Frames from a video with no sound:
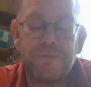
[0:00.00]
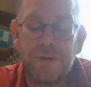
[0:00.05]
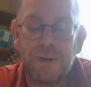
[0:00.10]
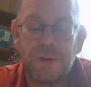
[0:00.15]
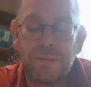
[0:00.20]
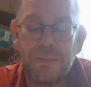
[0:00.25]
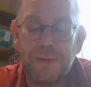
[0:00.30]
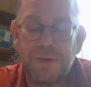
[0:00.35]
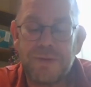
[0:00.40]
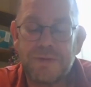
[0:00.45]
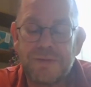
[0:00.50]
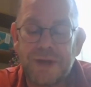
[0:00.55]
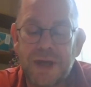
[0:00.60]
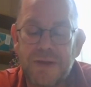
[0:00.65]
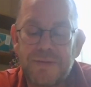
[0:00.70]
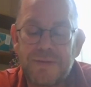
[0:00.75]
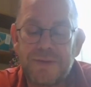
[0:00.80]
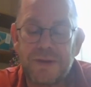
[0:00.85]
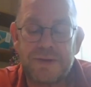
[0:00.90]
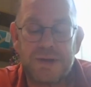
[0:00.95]
from
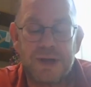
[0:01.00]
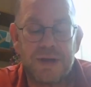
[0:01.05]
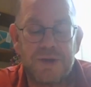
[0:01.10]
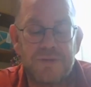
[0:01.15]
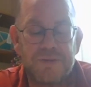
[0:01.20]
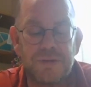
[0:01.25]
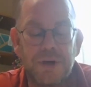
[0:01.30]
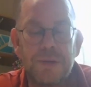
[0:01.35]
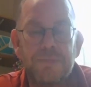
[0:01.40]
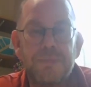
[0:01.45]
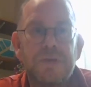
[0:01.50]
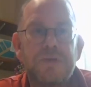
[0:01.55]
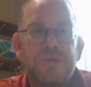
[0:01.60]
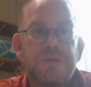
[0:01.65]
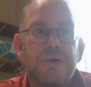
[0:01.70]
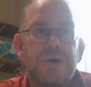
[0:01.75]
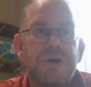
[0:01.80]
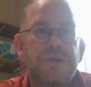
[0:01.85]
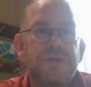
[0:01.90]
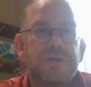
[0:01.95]
Seth today. So I'm
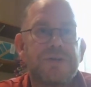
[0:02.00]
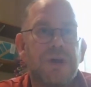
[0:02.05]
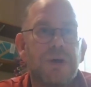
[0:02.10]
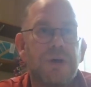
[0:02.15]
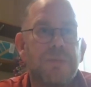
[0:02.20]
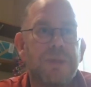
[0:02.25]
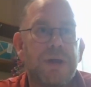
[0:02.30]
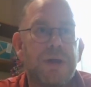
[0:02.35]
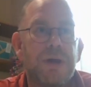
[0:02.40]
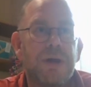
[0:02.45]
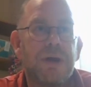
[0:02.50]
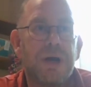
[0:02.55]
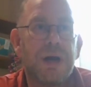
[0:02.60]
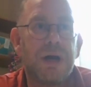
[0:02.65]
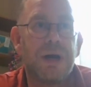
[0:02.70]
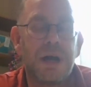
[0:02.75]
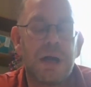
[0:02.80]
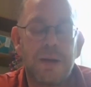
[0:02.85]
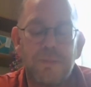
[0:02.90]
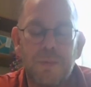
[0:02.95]
just going to stop there
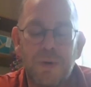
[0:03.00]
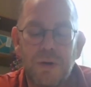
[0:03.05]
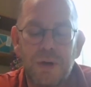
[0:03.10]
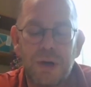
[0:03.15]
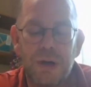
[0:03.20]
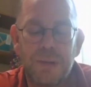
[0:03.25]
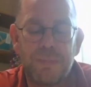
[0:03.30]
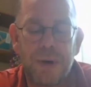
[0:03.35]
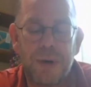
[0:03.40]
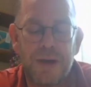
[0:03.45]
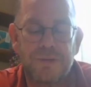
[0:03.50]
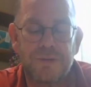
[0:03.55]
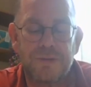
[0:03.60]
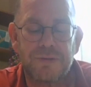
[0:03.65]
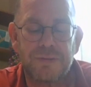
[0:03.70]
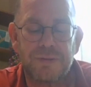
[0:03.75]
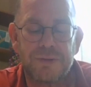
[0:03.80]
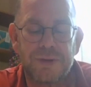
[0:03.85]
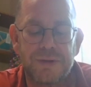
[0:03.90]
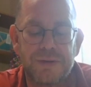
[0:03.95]
and I'm going to pass
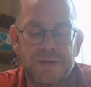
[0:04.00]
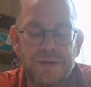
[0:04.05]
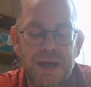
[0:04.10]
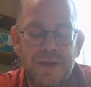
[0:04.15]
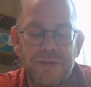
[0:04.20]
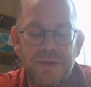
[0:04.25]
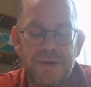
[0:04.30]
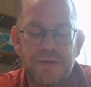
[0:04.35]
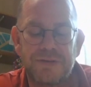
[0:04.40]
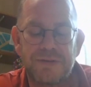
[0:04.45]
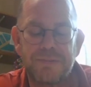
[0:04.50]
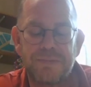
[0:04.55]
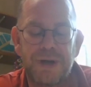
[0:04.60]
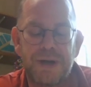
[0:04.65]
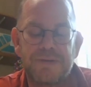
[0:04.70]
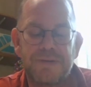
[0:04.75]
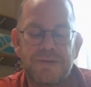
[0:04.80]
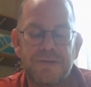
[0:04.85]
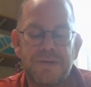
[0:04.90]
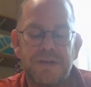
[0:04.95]
over to Seth in his
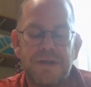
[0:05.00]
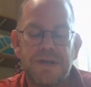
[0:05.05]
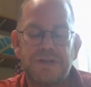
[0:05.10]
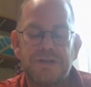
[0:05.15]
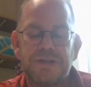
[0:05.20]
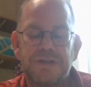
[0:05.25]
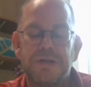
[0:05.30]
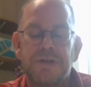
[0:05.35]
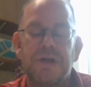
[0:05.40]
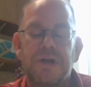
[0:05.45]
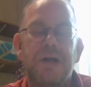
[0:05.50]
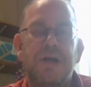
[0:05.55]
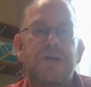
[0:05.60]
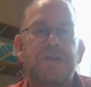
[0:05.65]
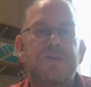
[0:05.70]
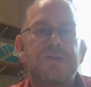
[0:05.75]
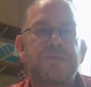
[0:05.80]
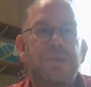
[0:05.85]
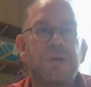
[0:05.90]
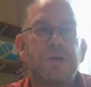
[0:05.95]
presentation
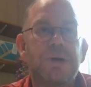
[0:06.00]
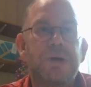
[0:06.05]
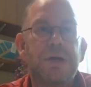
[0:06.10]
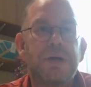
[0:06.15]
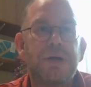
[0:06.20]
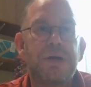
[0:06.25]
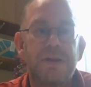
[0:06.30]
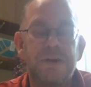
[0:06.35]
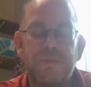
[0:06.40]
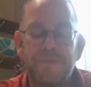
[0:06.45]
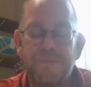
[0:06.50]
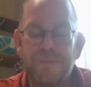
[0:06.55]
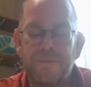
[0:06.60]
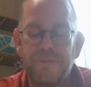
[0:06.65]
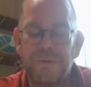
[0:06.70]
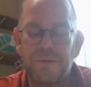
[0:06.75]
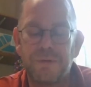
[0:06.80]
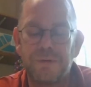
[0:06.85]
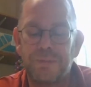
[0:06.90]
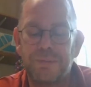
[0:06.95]
exploring the
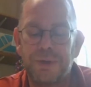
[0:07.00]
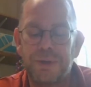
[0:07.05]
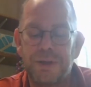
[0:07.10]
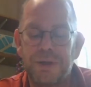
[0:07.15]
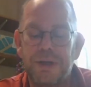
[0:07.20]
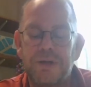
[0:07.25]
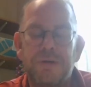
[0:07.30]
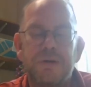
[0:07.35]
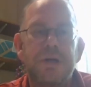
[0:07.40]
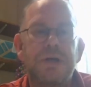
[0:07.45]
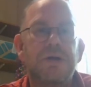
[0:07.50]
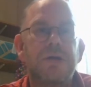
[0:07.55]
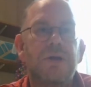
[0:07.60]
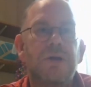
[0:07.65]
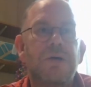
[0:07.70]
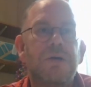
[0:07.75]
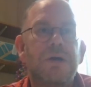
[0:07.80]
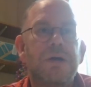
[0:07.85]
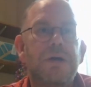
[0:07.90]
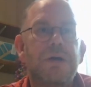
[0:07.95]
photoperiodic
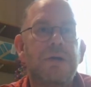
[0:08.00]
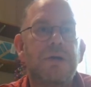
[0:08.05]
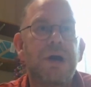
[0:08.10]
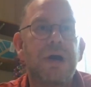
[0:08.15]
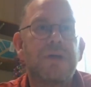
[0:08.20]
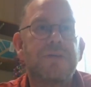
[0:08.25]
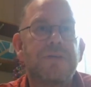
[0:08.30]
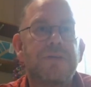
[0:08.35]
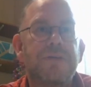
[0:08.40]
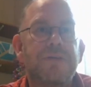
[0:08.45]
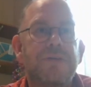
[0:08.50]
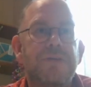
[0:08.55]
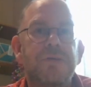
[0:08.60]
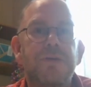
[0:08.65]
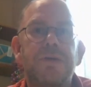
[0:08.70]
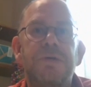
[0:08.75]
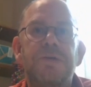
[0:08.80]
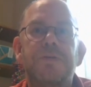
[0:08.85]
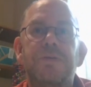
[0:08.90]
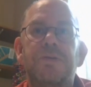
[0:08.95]
clock in grasses.
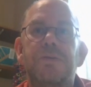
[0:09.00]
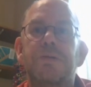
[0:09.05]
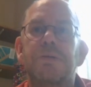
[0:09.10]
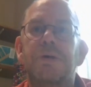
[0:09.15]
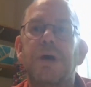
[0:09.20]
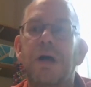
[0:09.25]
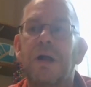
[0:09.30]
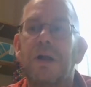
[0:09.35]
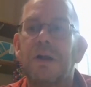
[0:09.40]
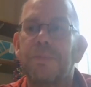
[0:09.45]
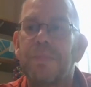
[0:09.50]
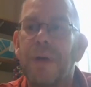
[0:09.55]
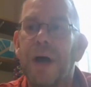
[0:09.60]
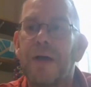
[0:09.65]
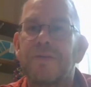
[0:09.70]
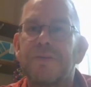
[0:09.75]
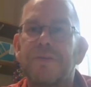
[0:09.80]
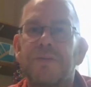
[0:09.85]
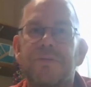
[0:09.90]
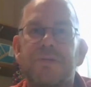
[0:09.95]
So I'll
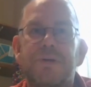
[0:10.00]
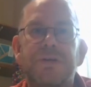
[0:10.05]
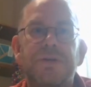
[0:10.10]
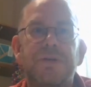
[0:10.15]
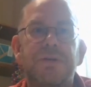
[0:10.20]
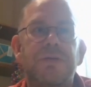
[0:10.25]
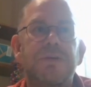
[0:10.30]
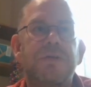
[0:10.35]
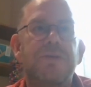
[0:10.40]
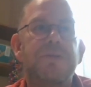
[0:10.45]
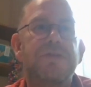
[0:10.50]
pass over to